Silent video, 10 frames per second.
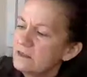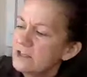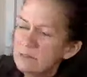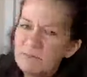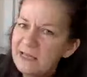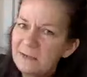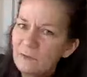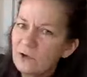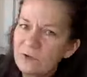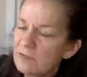Just make it
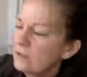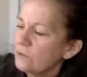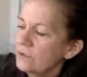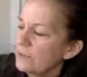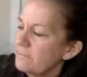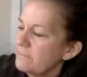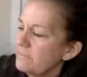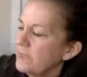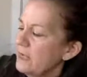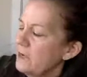work, it'll work.
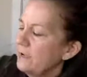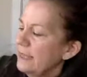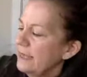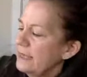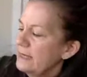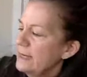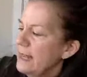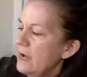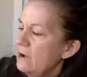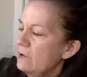Okay,
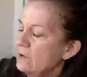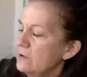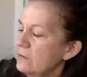now